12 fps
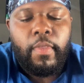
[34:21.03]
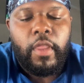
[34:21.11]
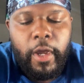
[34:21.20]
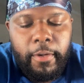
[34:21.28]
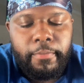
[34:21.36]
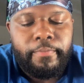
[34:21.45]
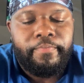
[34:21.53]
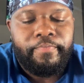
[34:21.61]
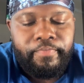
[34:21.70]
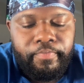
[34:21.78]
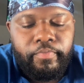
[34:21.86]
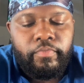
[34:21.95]
Yeah. So I'm trying
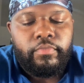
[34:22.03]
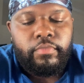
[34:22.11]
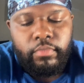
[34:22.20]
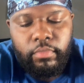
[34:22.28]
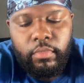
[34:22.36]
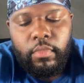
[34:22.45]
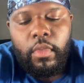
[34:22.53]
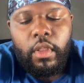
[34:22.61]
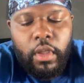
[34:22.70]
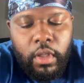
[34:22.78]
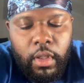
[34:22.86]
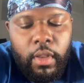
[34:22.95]
to find the fun
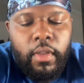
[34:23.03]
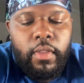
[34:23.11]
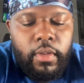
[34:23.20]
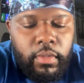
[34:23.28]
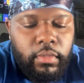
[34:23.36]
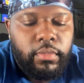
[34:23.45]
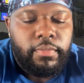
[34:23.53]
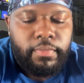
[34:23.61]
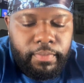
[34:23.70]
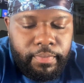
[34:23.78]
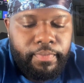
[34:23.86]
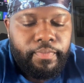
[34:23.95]
in the new
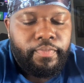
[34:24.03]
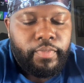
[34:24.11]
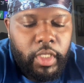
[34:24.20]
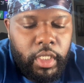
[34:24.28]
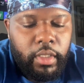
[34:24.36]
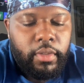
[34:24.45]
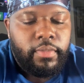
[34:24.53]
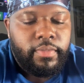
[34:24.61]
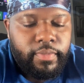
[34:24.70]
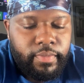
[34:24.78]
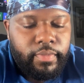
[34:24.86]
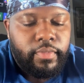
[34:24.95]
Taryn, in the growth
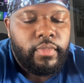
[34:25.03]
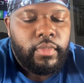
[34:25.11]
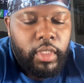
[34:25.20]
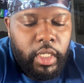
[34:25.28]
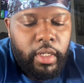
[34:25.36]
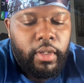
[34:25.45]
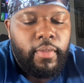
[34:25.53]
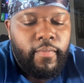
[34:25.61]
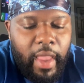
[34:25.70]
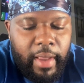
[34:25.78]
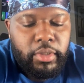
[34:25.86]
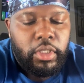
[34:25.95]
Taryn. You know?
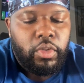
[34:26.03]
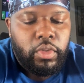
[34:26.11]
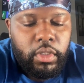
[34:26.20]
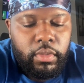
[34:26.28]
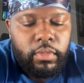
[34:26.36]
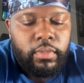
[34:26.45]
Absolutely.